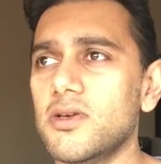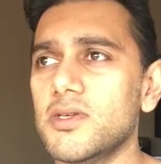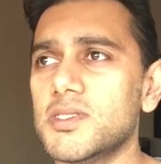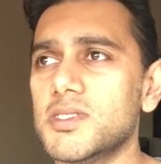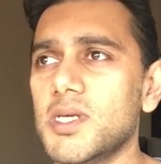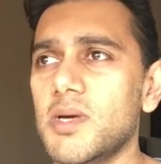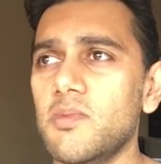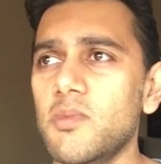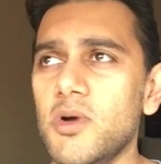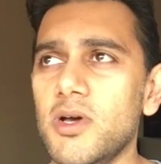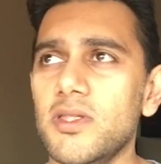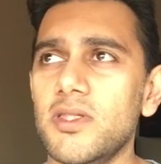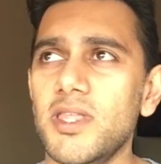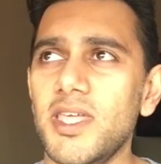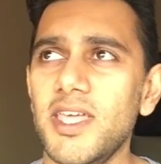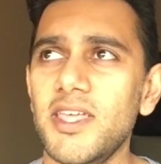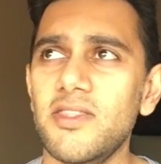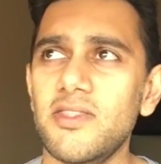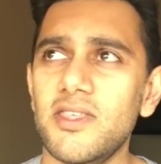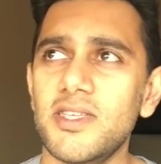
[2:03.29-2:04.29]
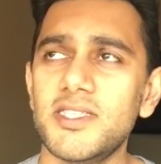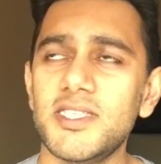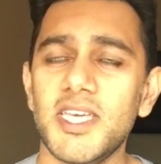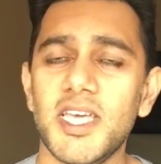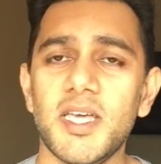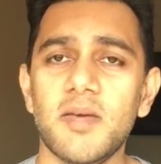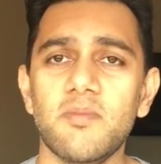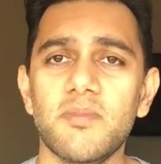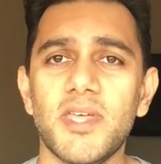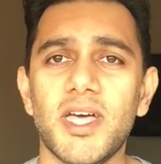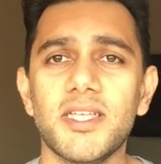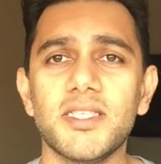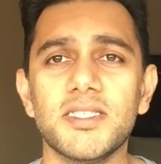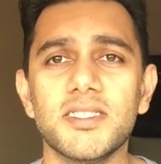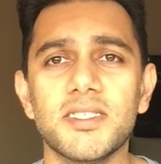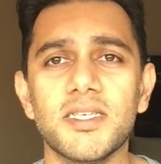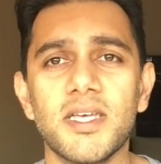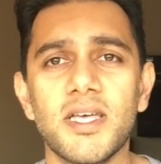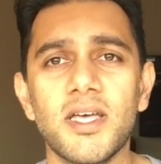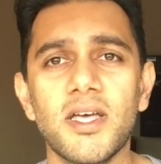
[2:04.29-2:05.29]
someone in the team
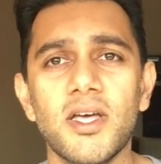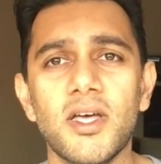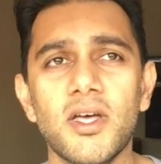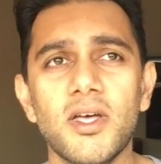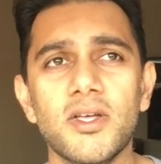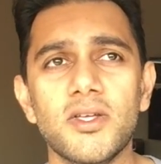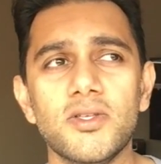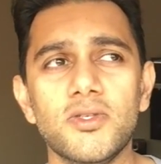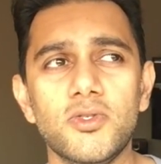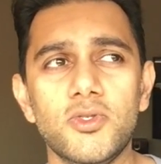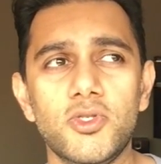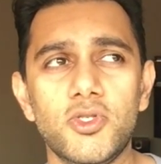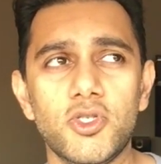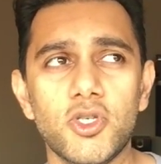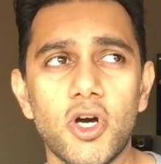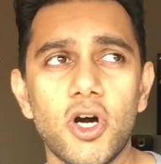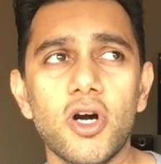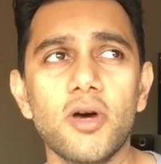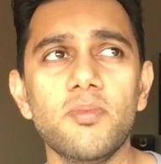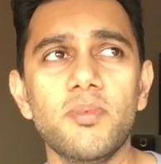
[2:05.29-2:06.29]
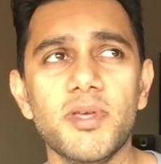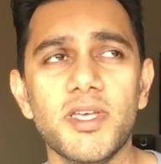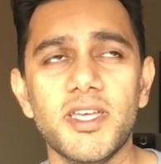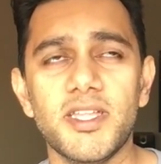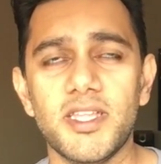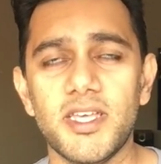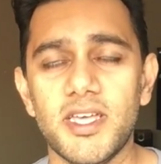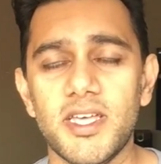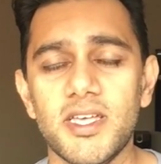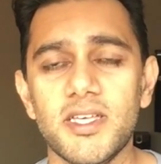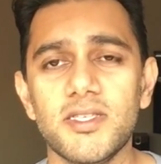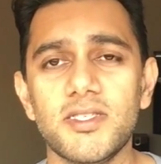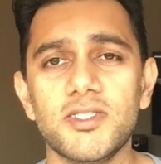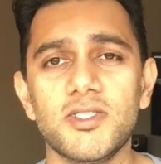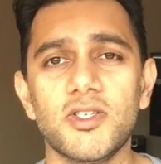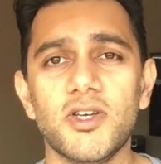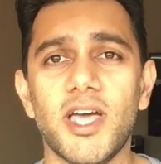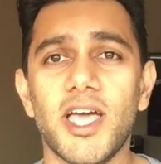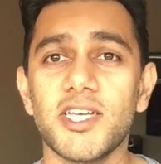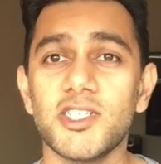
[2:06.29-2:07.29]
that's job it is
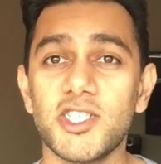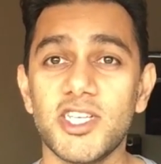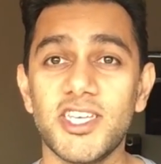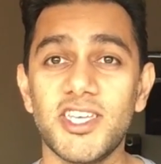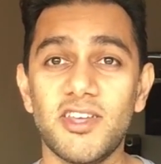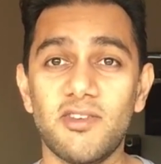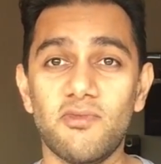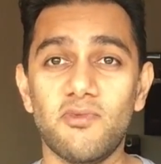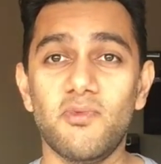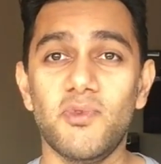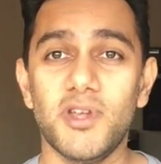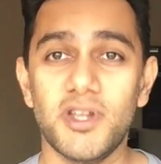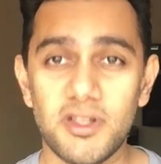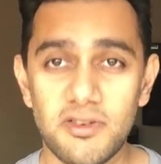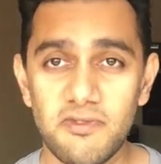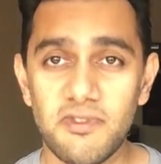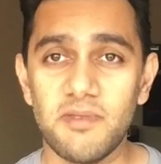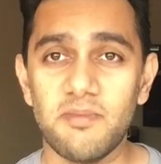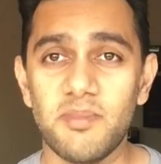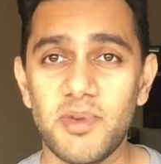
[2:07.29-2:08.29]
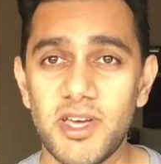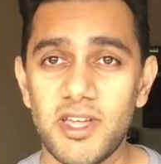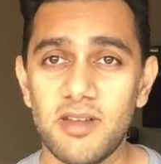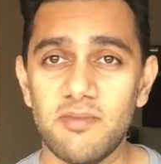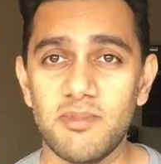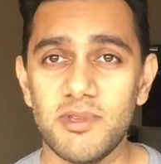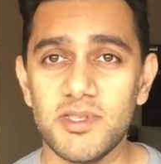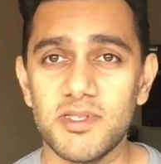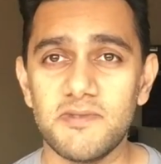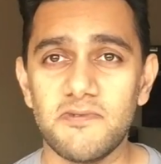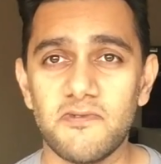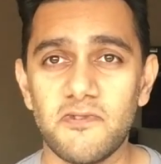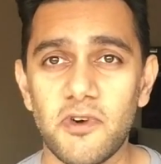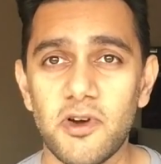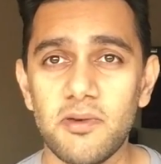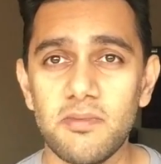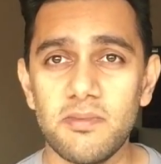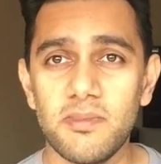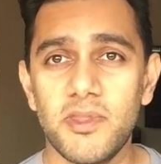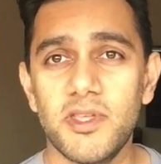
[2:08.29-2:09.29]
to actually get rid of impediments
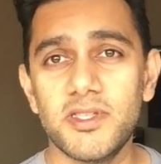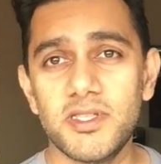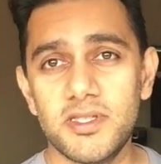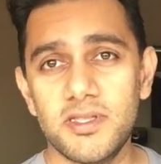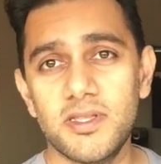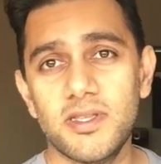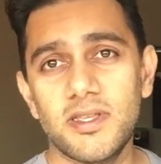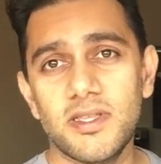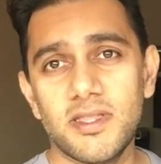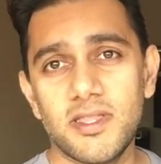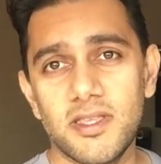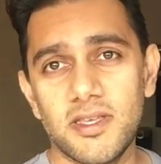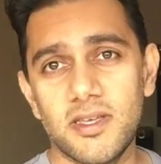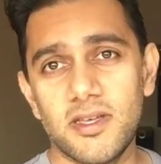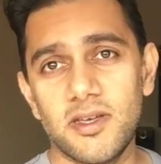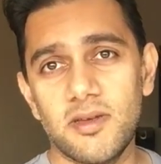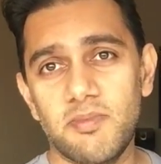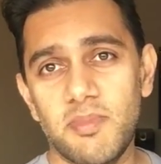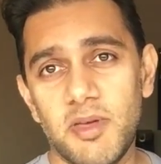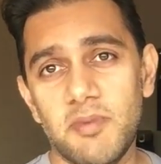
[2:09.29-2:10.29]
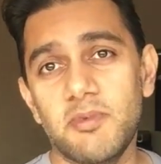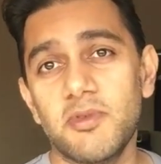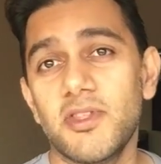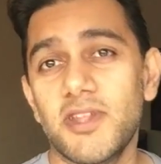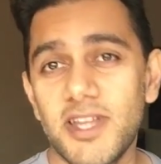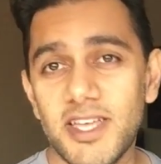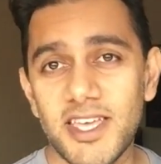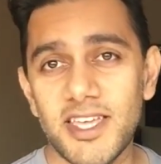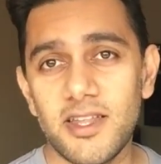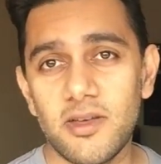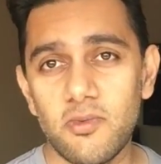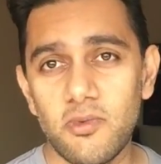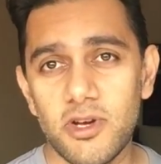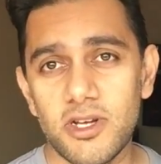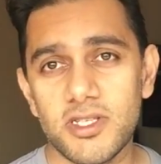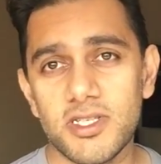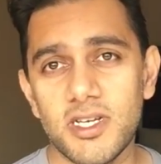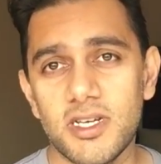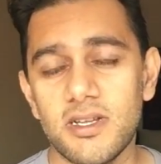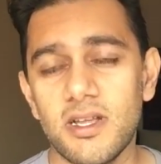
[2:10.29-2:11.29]
from the people that are getting
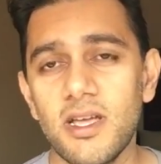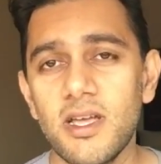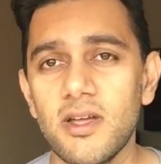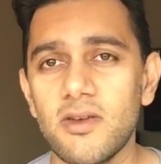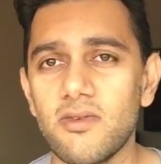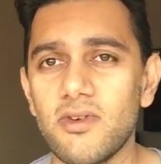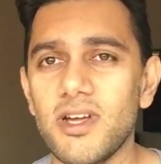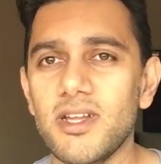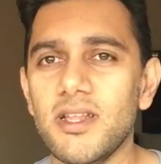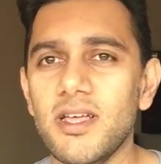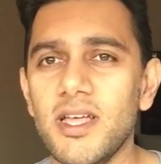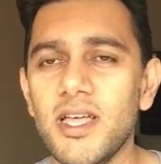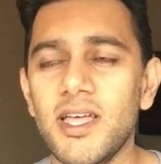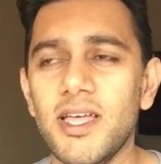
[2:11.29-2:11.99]
work done, right?